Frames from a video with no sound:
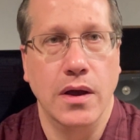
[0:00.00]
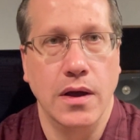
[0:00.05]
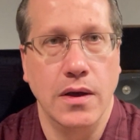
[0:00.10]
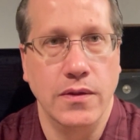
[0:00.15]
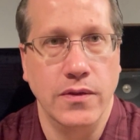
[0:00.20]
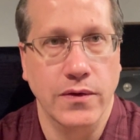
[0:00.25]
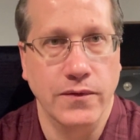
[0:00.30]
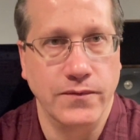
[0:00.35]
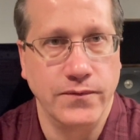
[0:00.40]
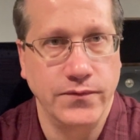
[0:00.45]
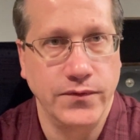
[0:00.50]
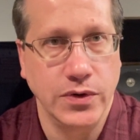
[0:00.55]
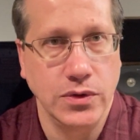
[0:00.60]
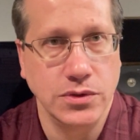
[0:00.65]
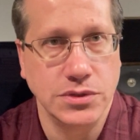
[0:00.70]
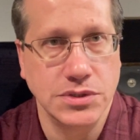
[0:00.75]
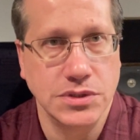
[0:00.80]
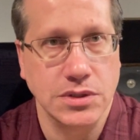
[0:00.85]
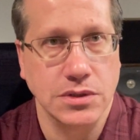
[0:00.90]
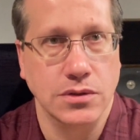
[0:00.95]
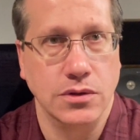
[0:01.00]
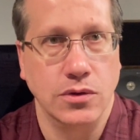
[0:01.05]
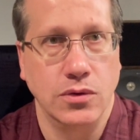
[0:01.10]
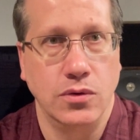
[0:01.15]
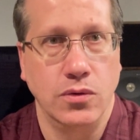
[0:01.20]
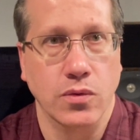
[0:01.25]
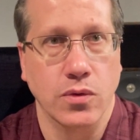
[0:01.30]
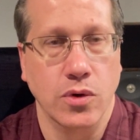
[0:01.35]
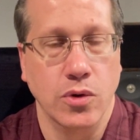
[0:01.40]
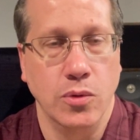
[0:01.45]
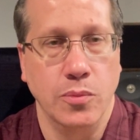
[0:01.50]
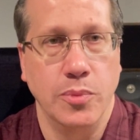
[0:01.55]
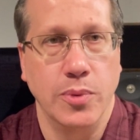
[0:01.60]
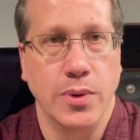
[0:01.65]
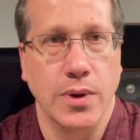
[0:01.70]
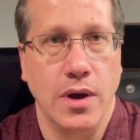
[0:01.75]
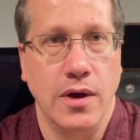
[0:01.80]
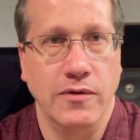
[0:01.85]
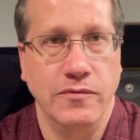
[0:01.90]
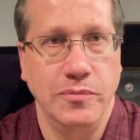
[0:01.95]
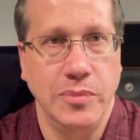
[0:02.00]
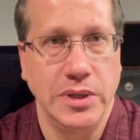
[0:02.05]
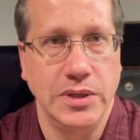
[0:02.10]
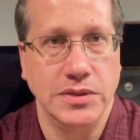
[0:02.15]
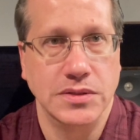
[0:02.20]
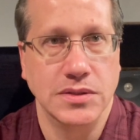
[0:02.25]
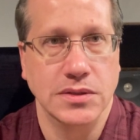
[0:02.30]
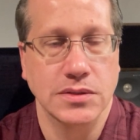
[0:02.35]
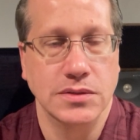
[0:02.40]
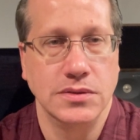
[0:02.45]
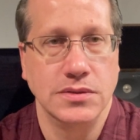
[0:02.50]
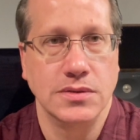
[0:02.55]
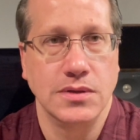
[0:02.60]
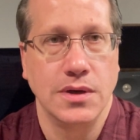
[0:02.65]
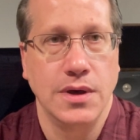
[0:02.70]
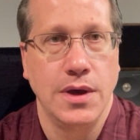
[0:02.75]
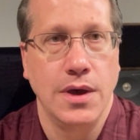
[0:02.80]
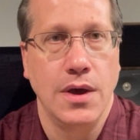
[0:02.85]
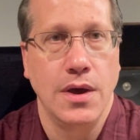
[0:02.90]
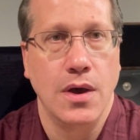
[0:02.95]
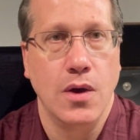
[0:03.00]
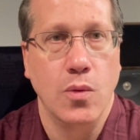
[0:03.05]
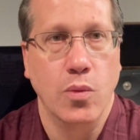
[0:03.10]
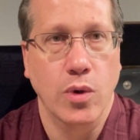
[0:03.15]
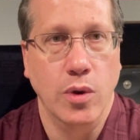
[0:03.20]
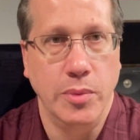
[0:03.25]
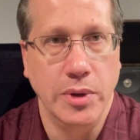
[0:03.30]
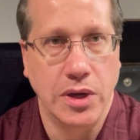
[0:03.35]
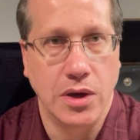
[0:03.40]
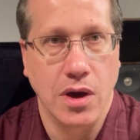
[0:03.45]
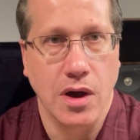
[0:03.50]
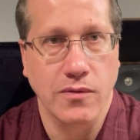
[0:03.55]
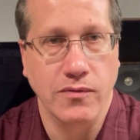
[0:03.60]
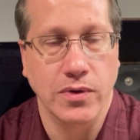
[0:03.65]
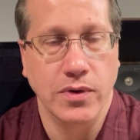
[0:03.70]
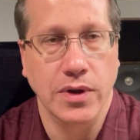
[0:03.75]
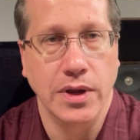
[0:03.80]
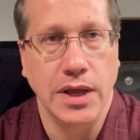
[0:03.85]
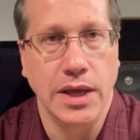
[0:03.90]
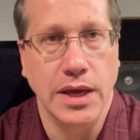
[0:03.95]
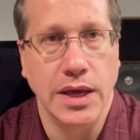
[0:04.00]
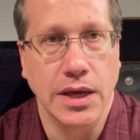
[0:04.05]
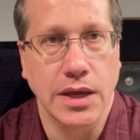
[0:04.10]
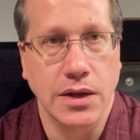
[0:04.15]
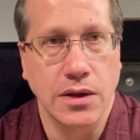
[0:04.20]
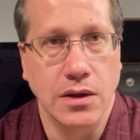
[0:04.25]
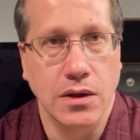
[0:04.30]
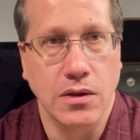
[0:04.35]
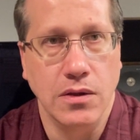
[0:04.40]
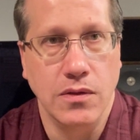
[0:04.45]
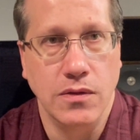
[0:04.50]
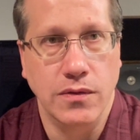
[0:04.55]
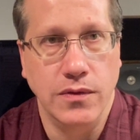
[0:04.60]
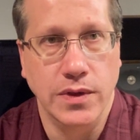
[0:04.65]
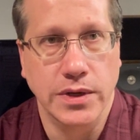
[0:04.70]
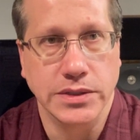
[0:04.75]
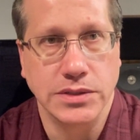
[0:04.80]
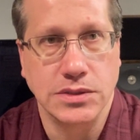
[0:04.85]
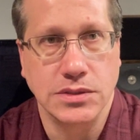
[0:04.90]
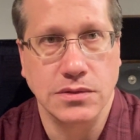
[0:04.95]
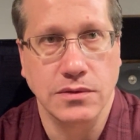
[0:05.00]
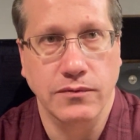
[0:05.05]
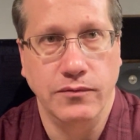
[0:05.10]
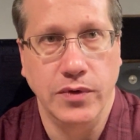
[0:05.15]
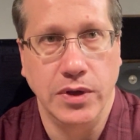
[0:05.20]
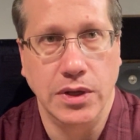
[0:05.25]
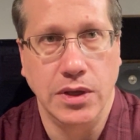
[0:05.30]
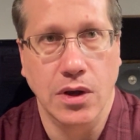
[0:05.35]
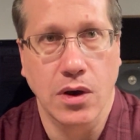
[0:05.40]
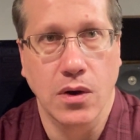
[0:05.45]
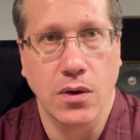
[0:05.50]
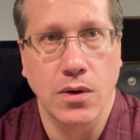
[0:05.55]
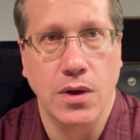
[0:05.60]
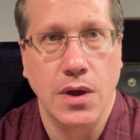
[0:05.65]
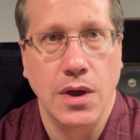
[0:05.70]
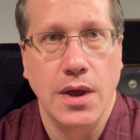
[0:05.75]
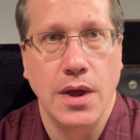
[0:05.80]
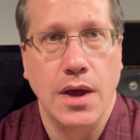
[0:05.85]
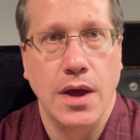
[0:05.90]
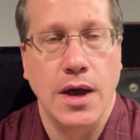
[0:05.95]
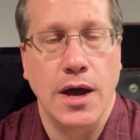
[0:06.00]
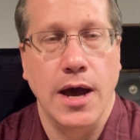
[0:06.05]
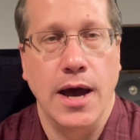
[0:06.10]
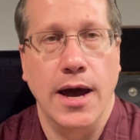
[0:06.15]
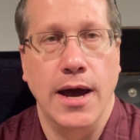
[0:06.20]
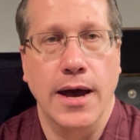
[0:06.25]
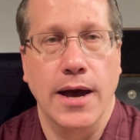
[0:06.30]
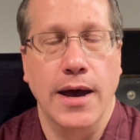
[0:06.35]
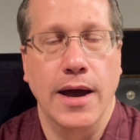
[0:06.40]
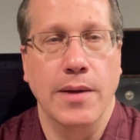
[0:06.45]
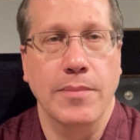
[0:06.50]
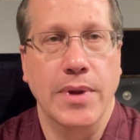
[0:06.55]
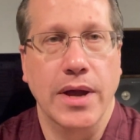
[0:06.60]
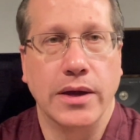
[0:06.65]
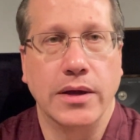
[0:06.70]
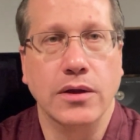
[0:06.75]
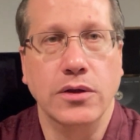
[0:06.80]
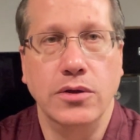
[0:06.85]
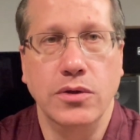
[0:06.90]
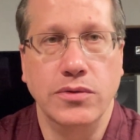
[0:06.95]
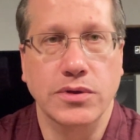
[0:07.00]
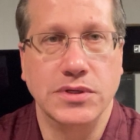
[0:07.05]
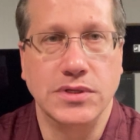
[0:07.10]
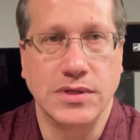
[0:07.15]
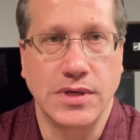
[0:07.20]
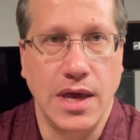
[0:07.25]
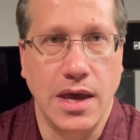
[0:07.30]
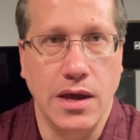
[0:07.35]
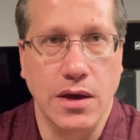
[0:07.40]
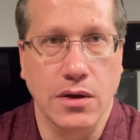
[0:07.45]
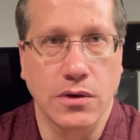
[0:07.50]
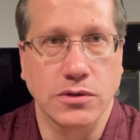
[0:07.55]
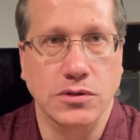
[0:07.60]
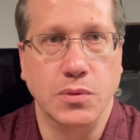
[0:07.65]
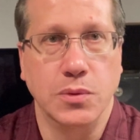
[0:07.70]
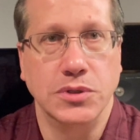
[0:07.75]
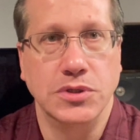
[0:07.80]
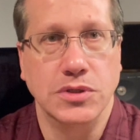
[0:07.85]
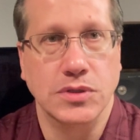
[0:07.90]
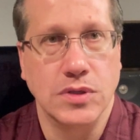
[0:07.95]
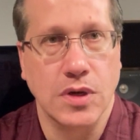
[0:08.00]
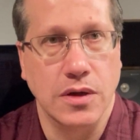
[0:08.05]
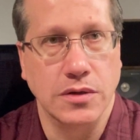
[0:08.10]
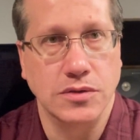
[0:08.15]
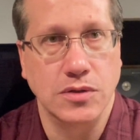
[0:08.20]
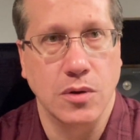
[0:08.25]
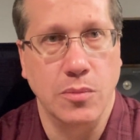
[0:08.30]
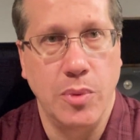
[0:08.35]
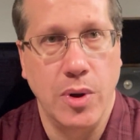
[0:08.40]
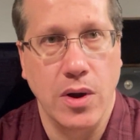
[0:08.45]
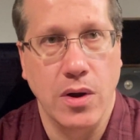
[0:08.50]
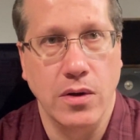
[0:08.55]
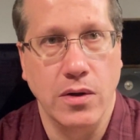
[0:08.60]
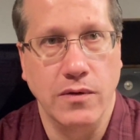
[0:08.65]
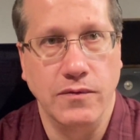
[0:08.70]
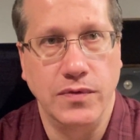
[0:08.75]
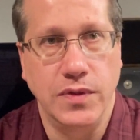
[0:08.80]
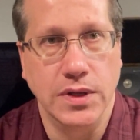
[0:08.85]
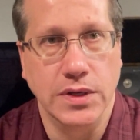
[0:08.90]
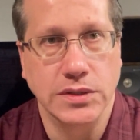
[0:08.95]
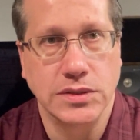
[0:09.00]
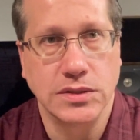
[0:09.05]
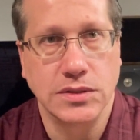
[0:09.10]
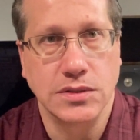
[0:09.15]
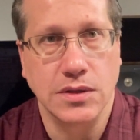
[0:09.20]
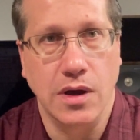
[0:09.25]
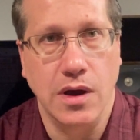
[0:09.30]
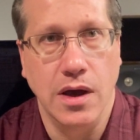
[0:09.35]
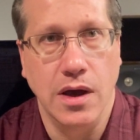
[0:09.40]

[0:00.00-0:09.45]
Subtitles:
the first group of pieces will be covered in this video. I'm not going to do the scales, which is also part of this